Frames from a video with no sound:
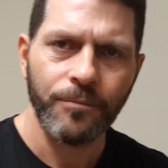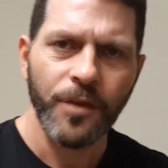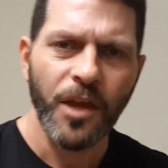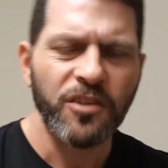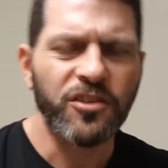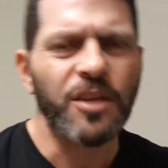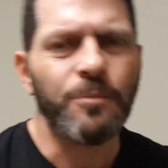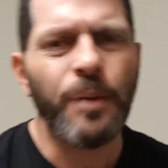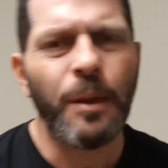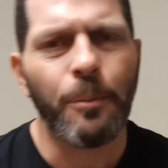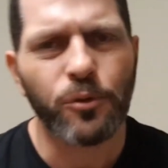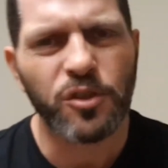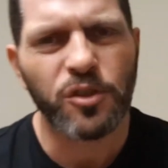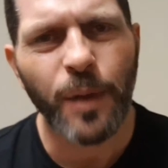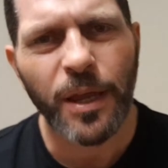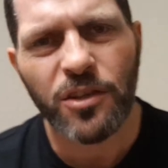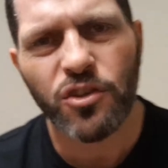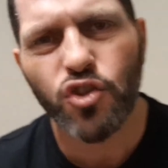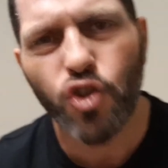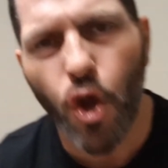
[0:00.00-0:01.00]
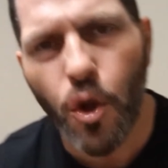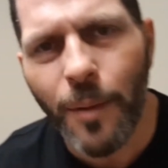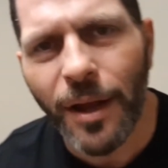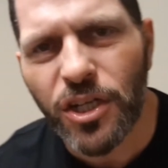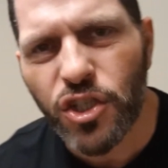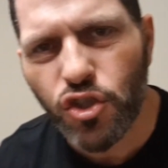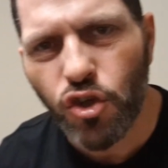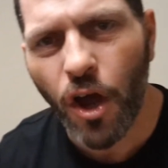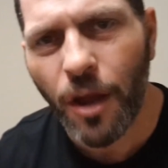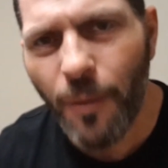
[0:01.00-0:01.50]
See, people spend so
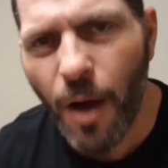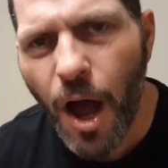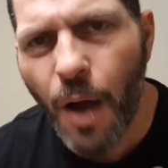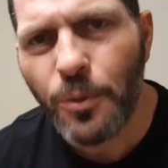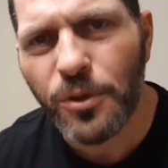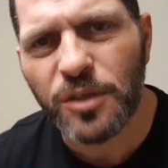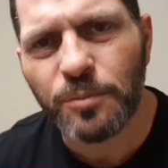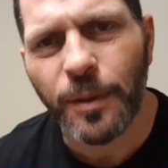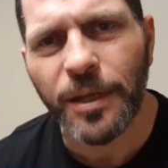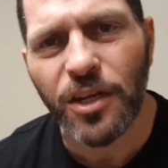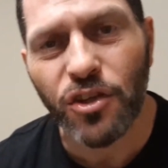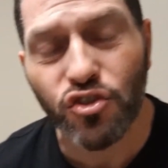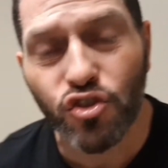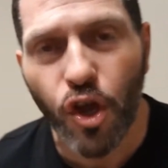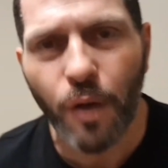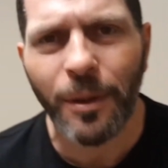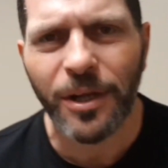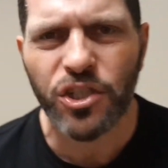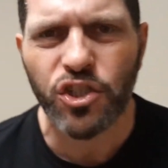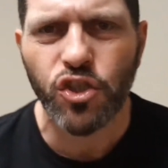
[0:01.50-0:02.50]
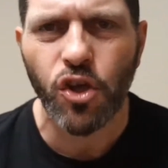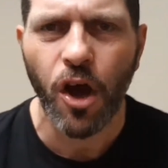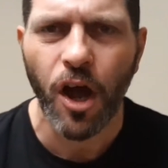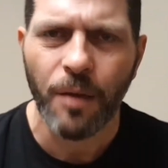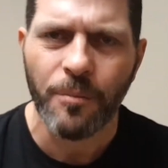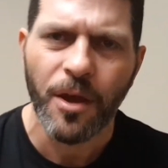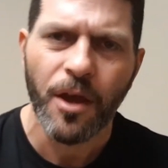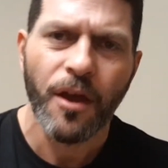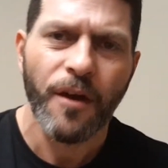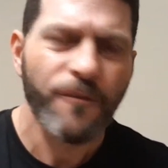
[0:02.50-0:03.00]
much time, I was spending so much
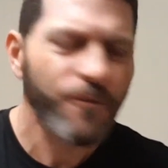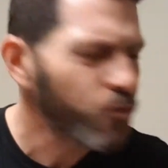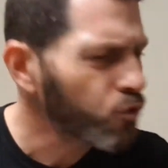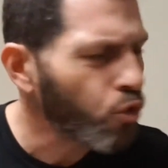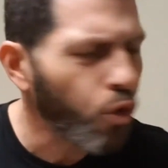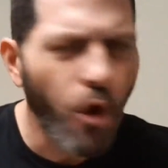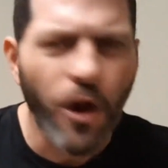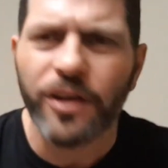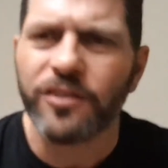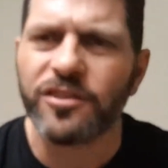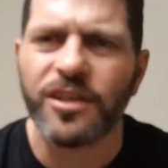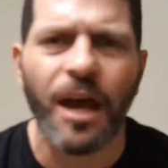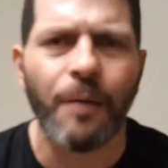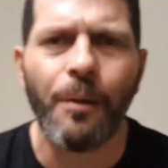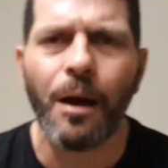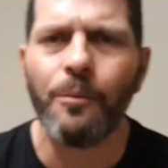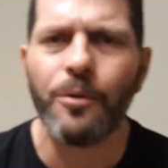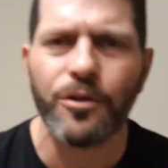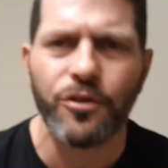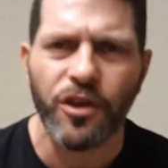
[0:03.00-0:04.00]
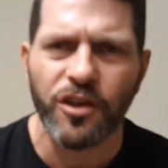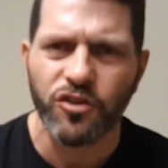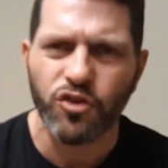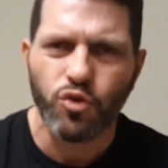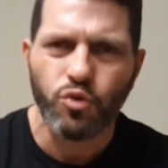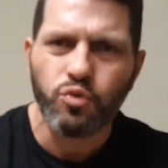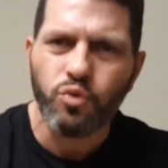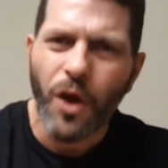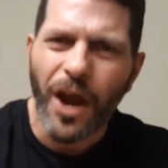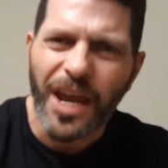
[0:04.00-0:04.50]
time trying to come up with these
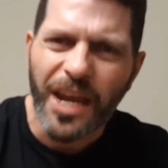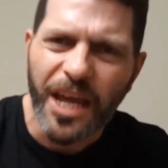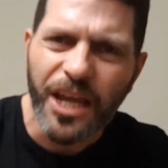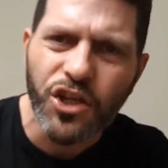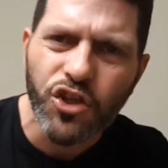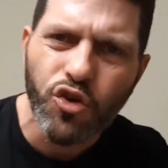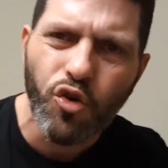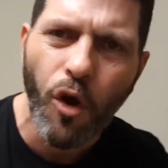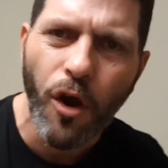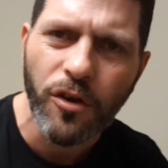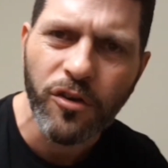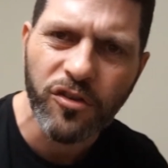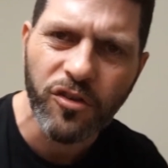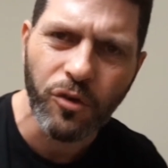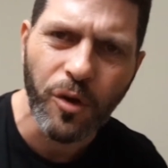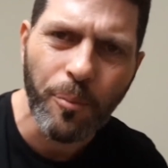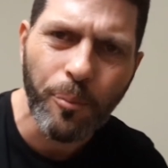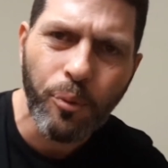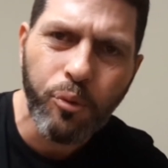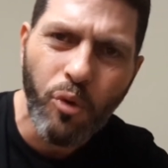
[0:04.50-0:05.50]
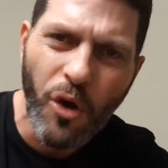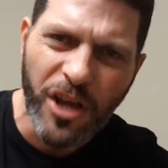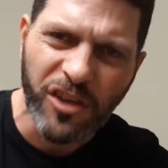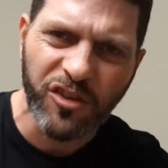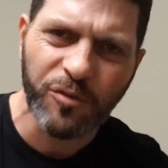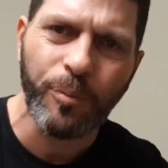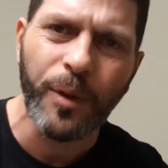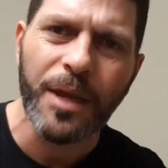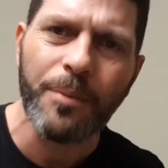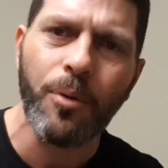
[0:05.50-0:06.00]
great intros to
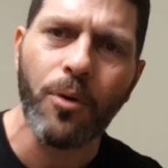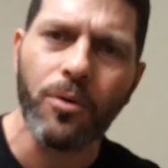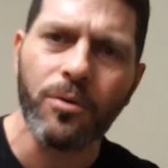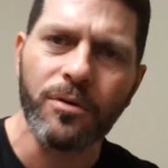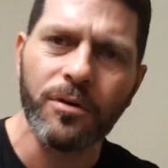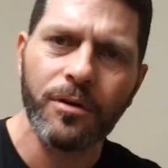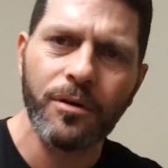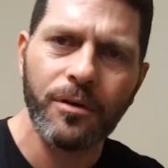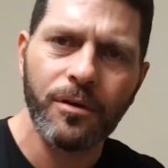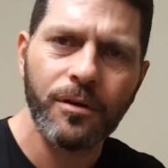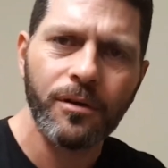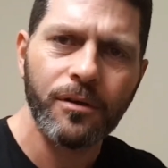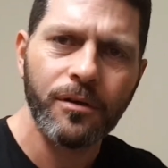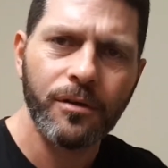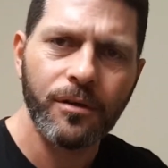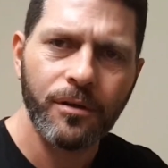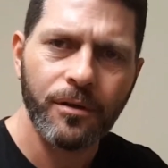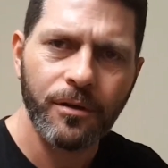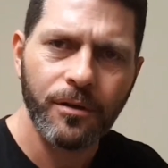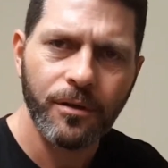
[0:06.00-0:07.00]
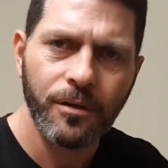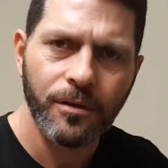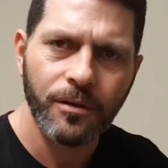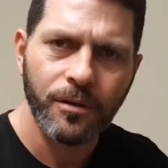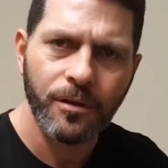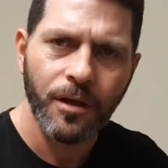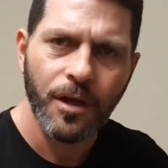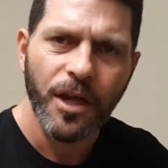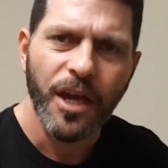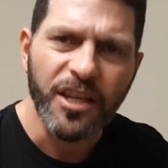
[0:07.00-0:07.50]
impress people
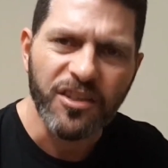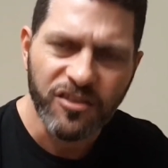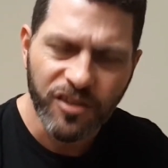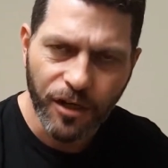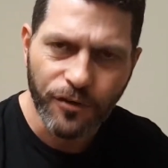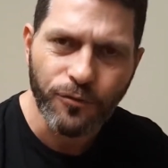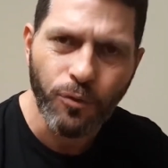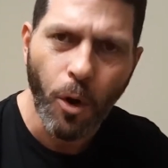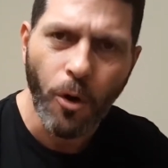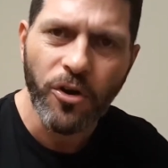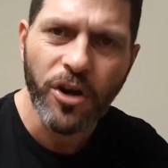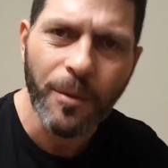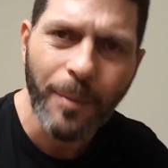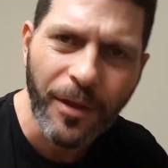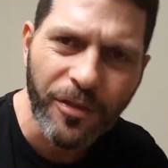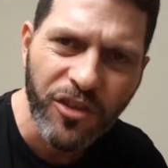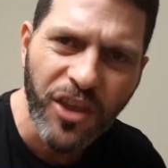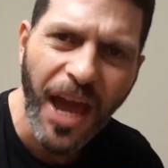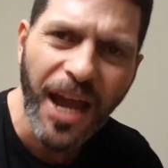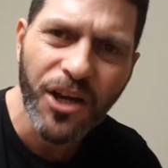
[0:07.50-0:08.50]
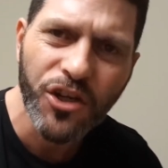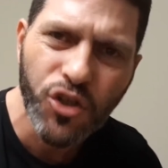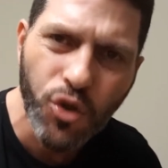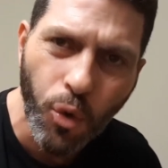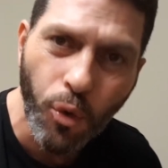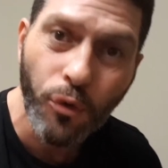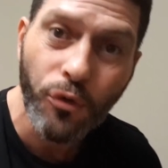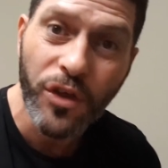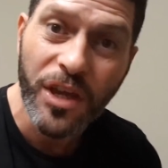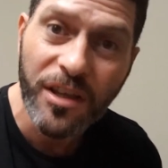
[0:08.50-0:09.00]
instead of worrying about the
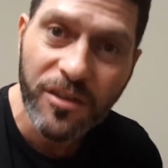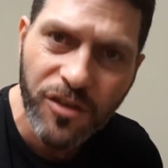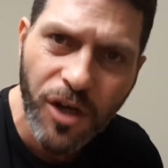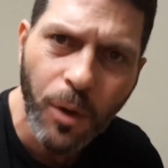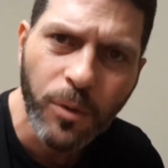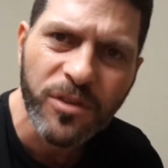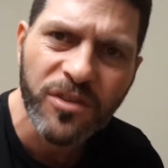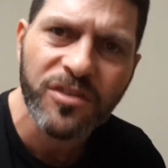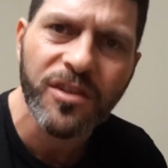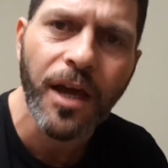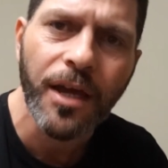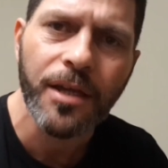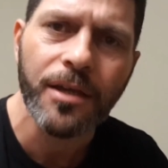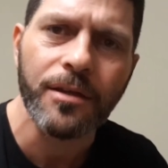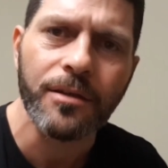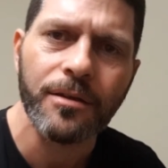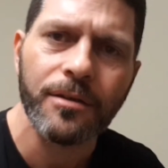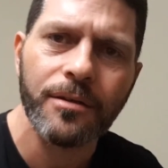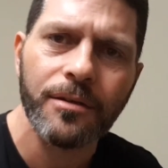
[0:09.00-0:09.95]
actual things that I was saying.